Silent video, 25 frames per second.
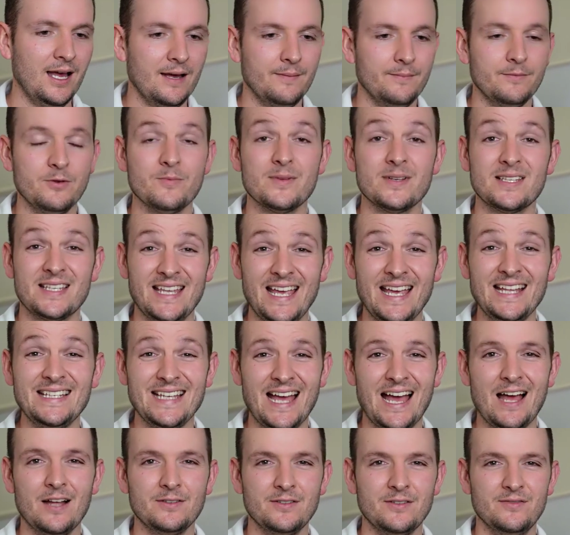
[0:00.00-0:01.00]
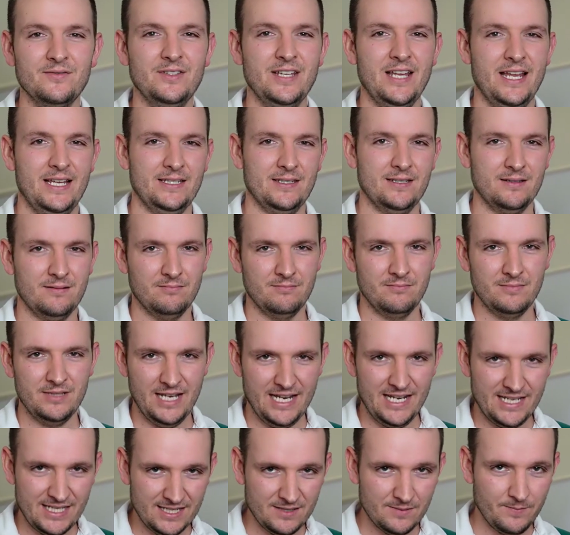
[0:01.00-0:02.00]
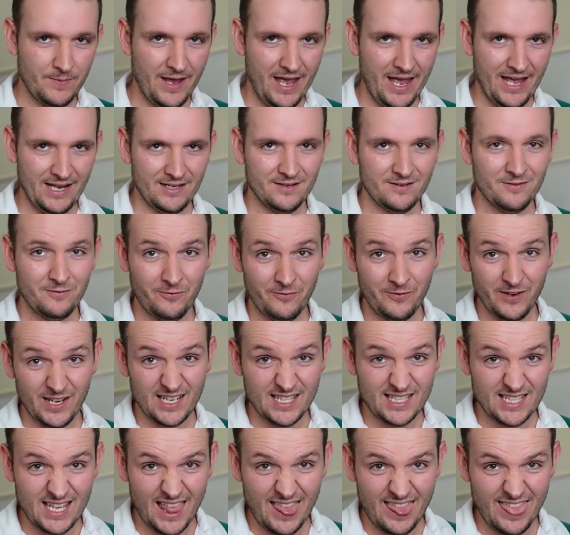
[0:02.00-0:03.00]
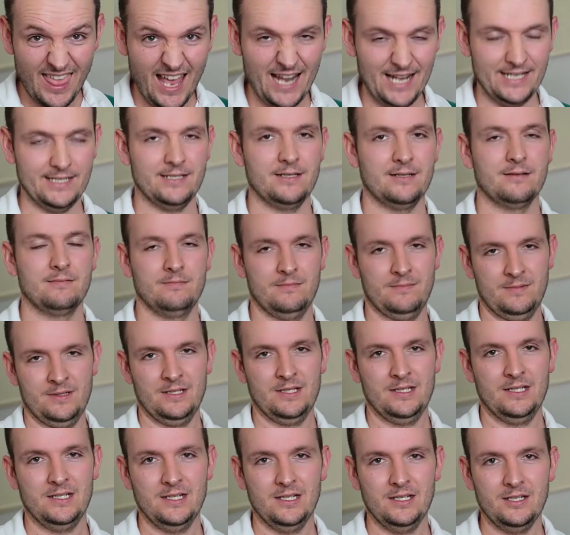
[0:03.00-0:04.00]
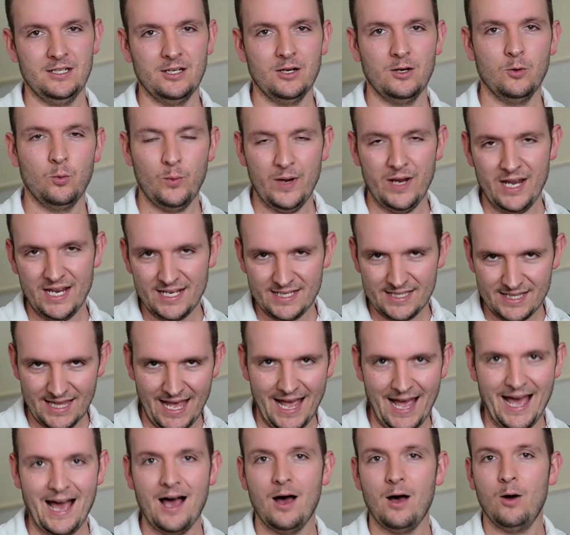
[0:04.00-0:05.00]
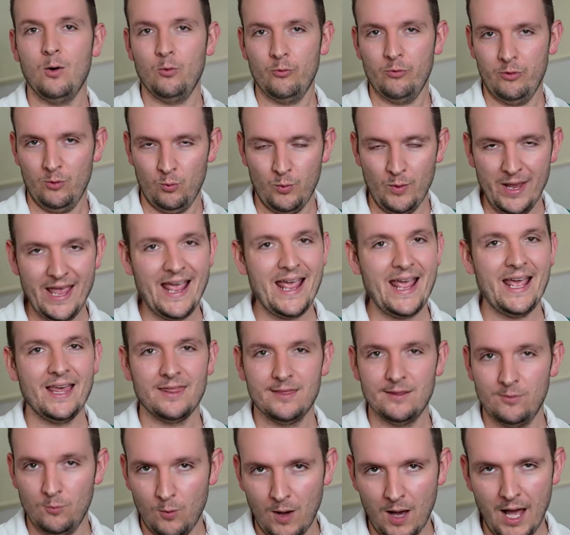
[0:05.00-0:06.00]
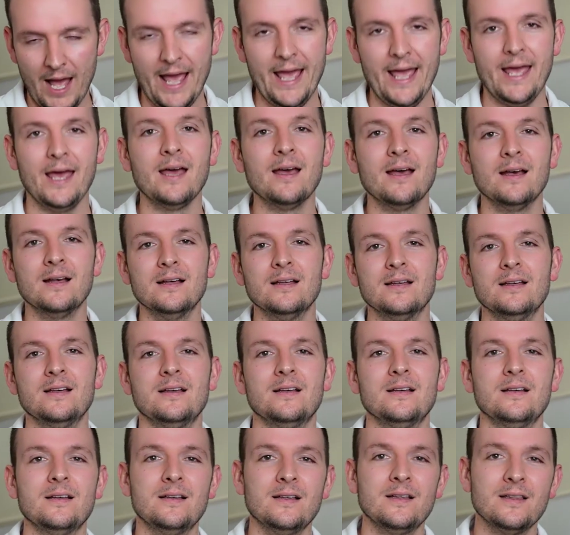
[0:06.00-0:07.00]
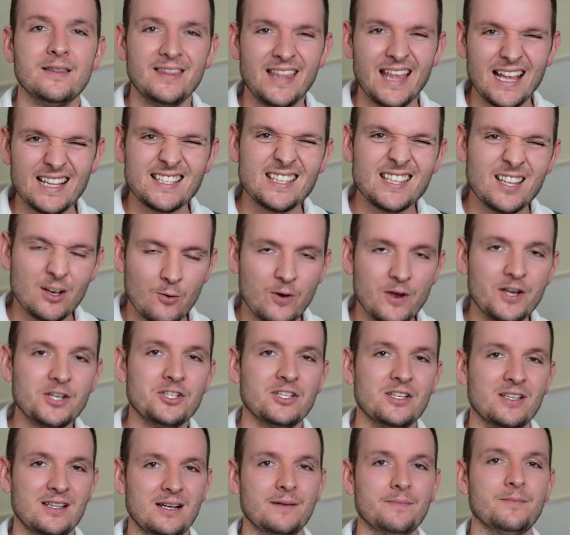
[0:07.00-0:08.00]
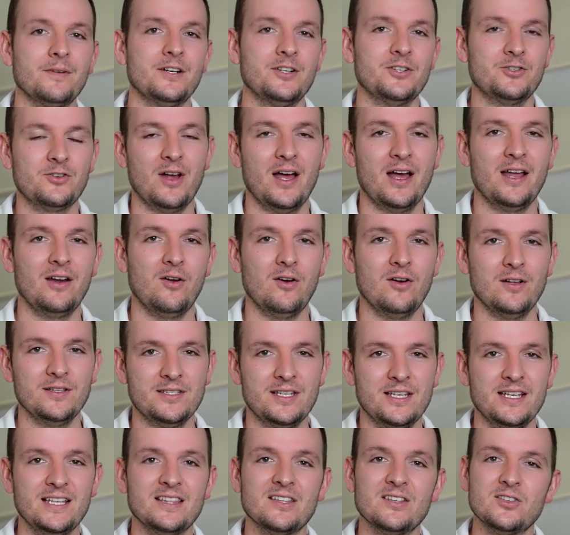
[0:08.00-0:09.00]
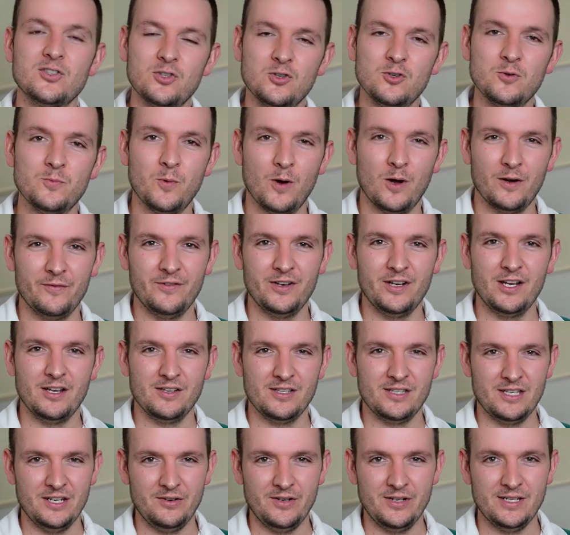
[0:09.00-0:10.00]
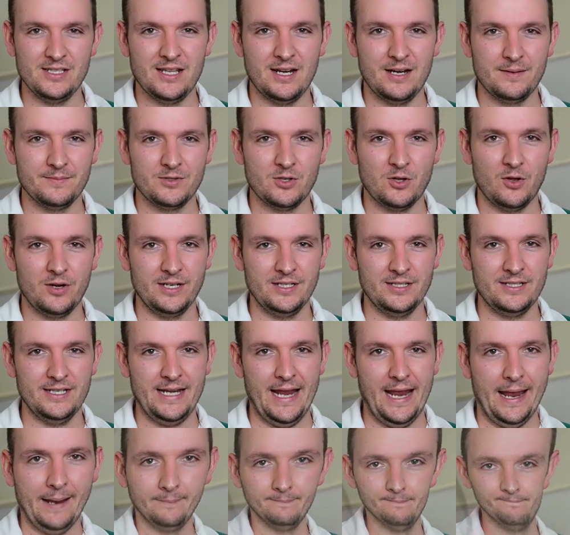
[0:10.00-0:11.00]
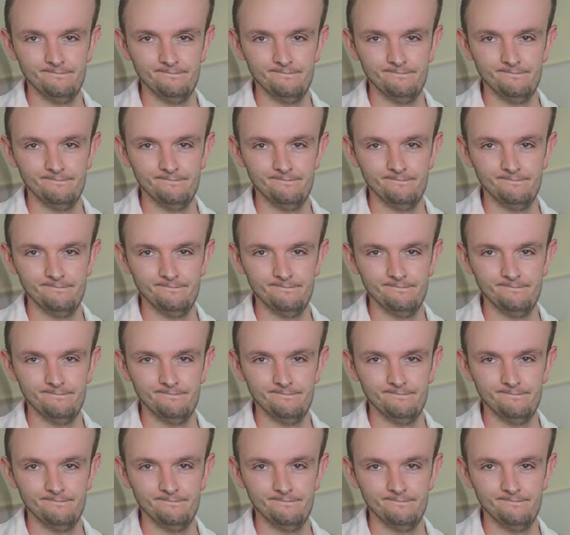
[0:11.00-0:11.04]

You must get out of debt. Debt is bad. Fix that. Where is the how, the where, the why? That's the question that I'm going to try and answer in this 2-part video series that I'm starting today.